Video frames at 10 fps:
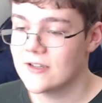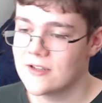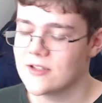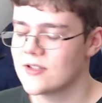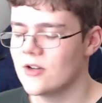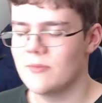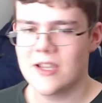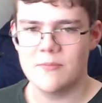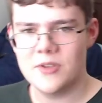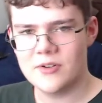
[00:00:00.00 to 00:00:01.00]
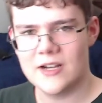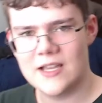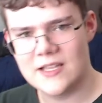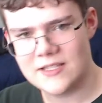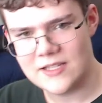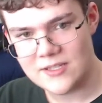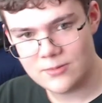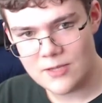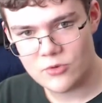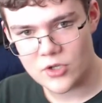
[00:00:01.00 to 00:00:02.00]
So my computer has a
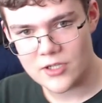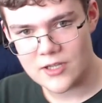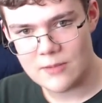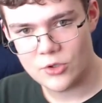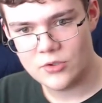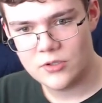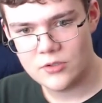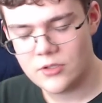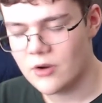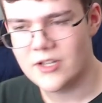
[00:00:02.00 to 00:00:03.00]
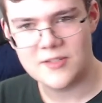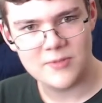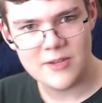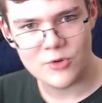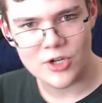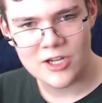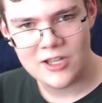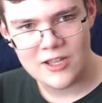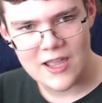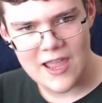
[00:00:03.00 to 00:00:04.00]
DisplayPort cable. No, a DisplayPort,
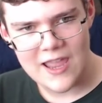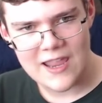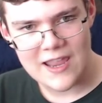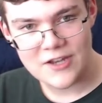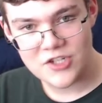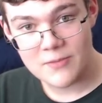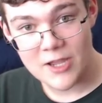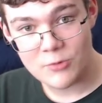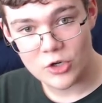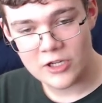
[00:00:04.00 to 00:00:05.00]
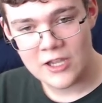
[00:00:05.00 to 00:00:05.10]
a HDMI port,